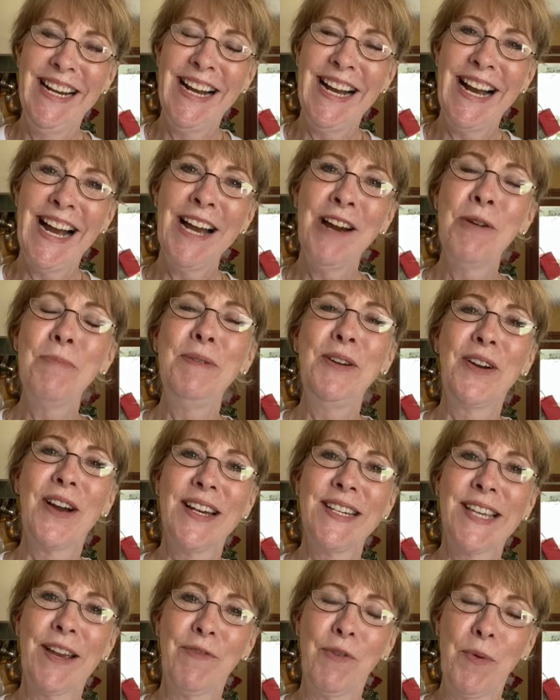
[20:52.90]
I hope you
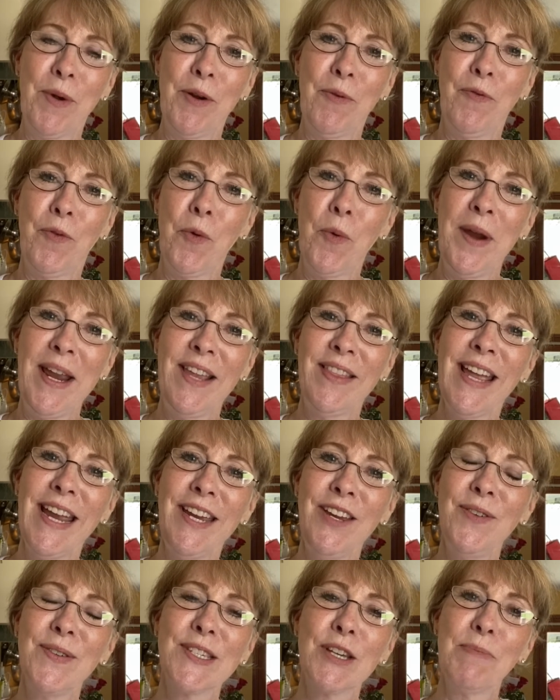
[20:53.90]
guys have a wonderful week.
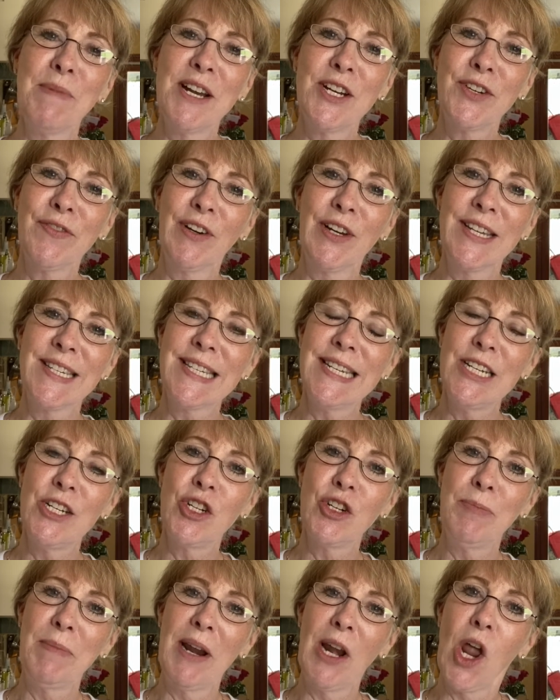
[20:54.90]
Thank you so much for listening
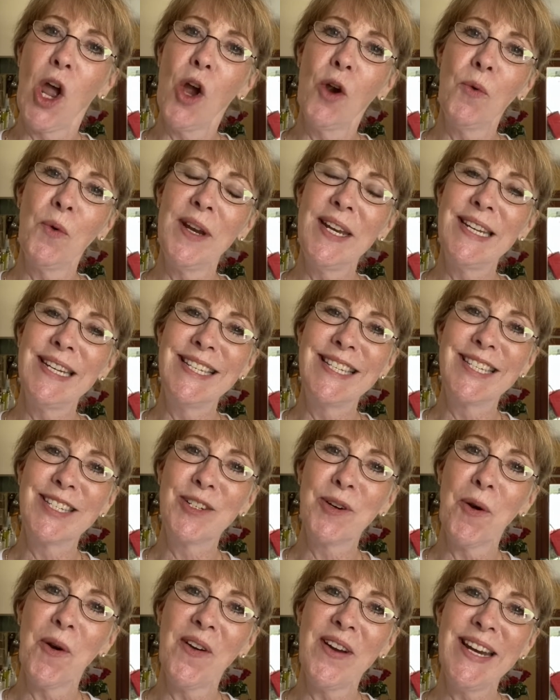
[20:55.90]
to my long-winded
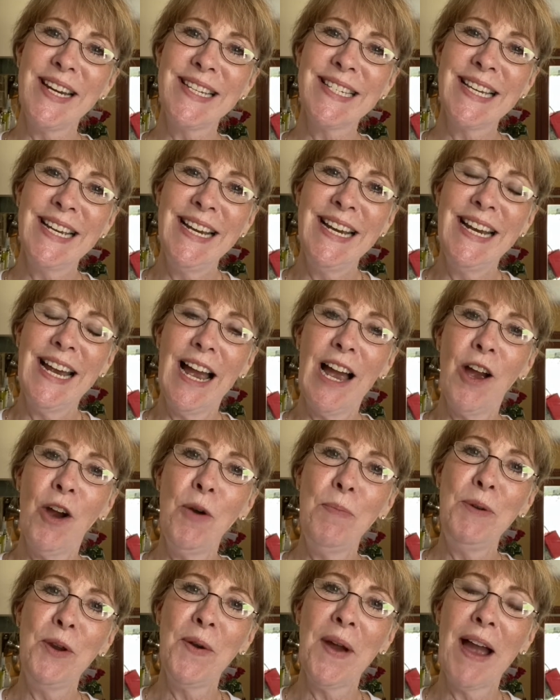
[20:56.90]
stories. I
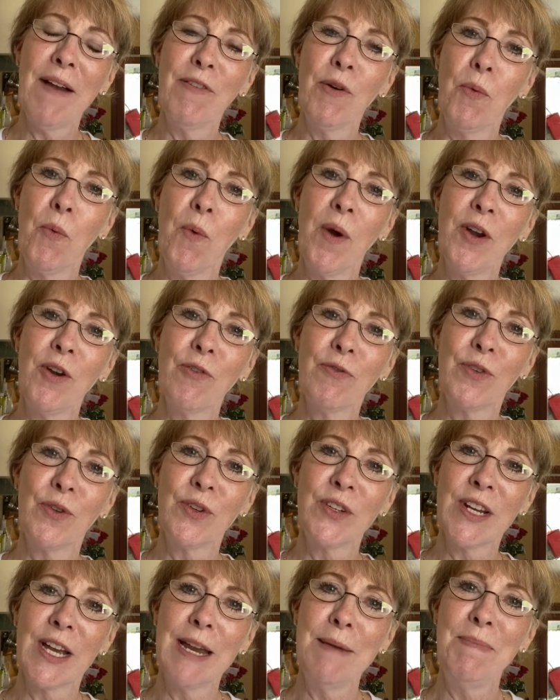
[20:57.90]
hope you have a wonderful
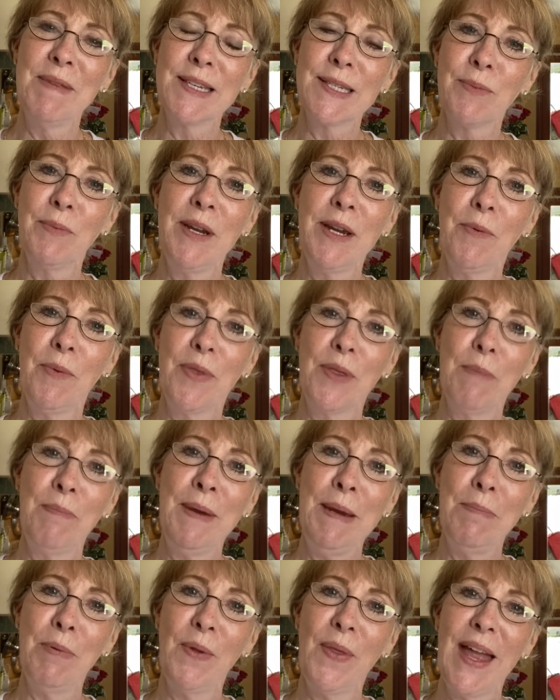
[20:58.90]
time this week with the
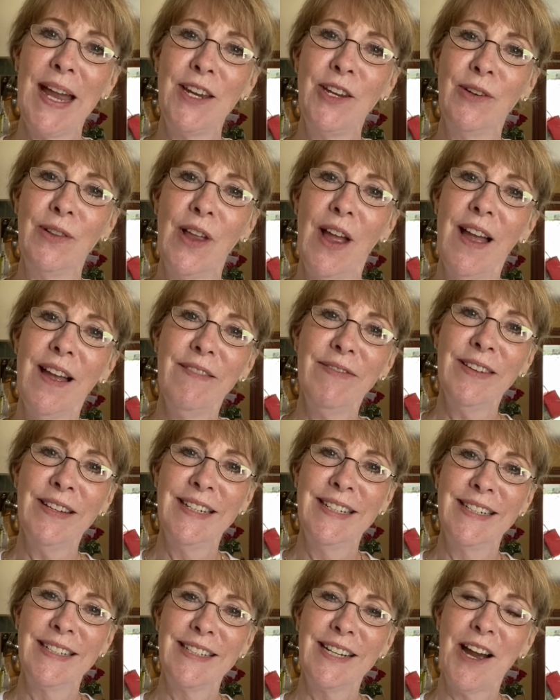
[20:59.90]
people that you love.
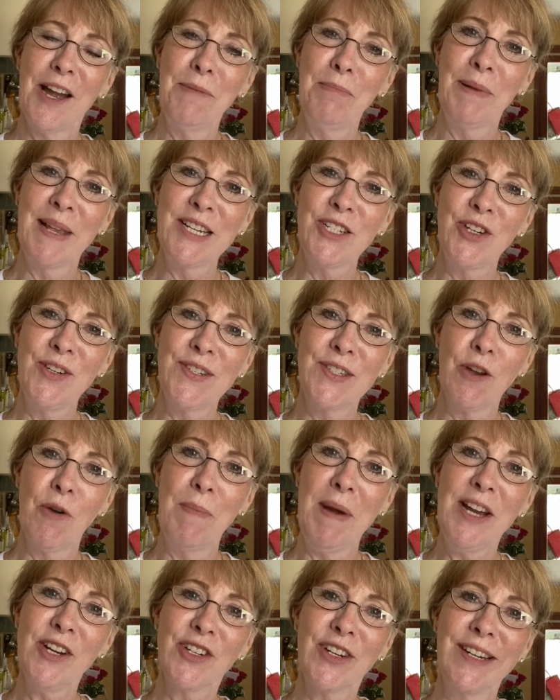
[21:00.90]
God bless you so
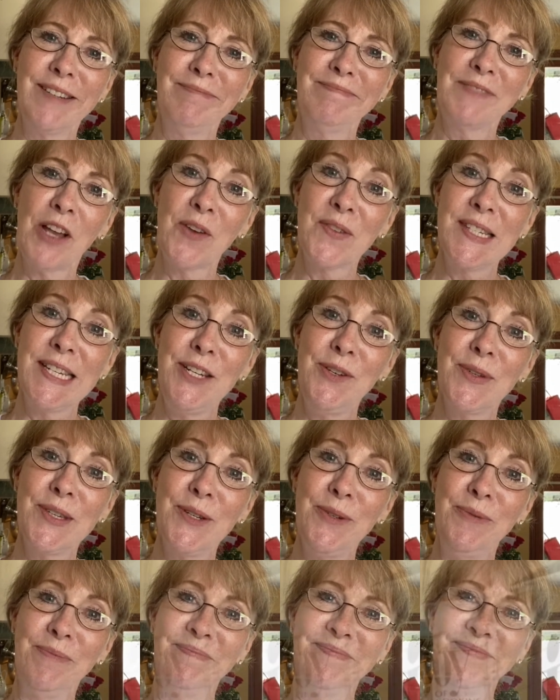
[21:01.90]
much, and I'll see you
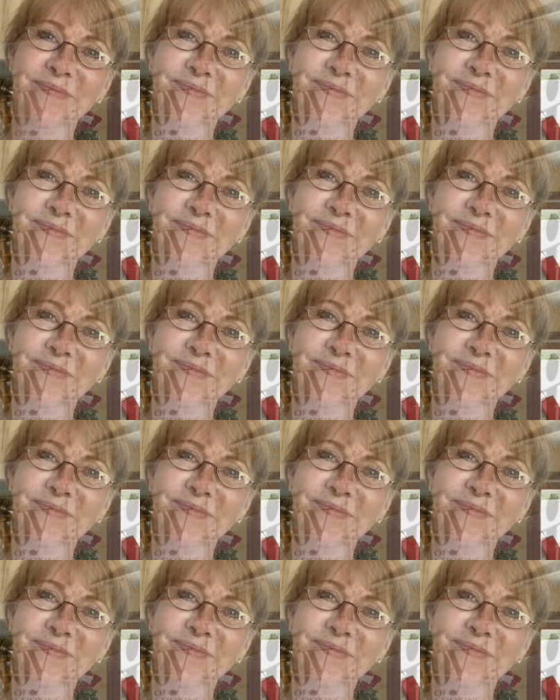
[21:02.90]
soon.